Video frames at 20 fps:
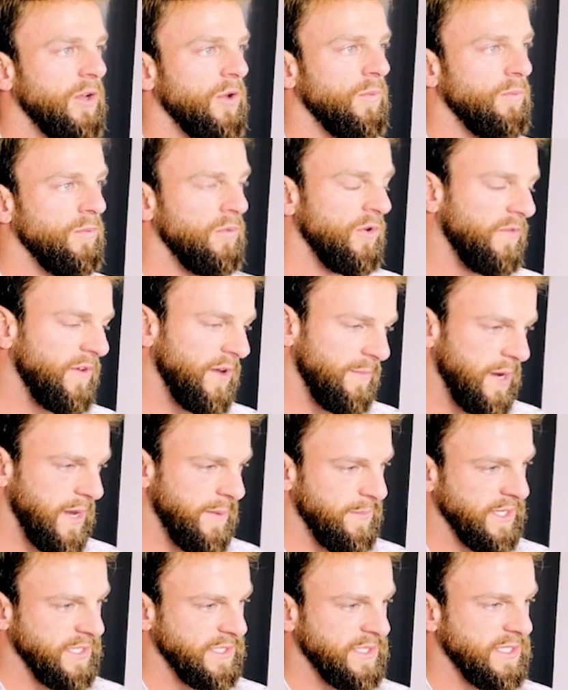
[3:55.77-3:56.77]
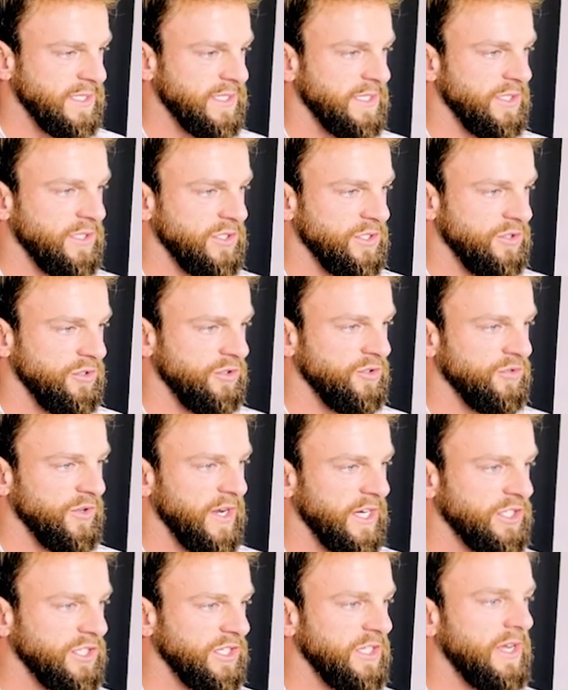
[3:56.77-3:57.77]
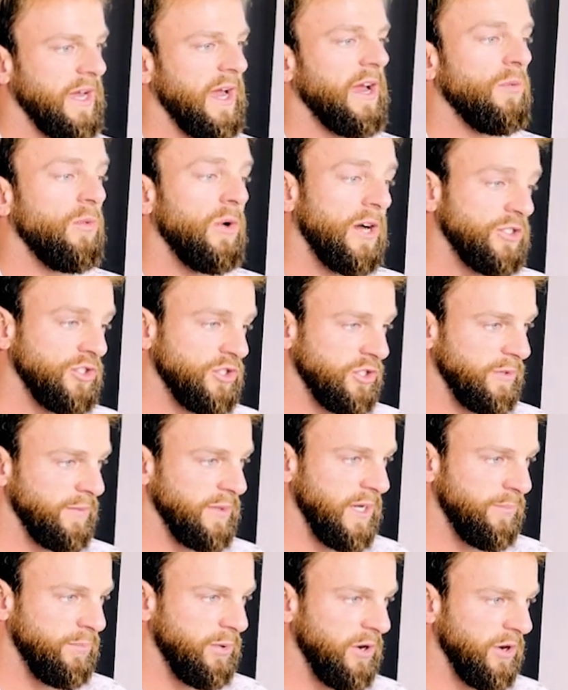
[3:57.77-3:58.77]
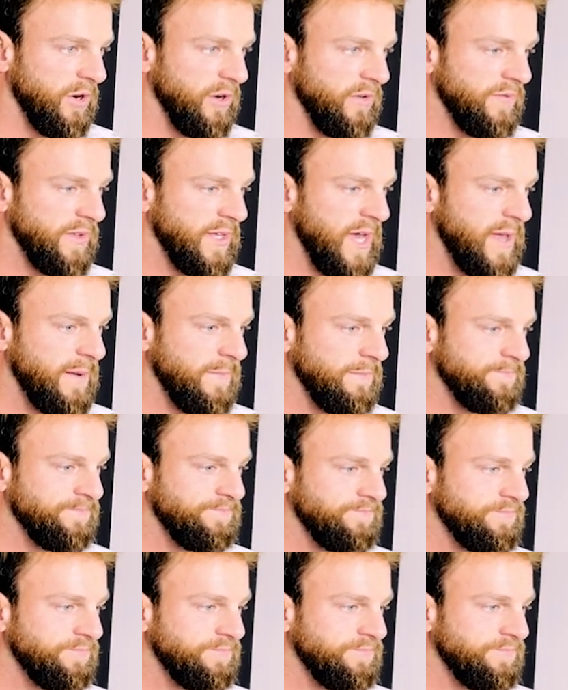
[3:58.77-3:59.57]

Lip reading: moving my business in this new direction. I want you to be a part of that.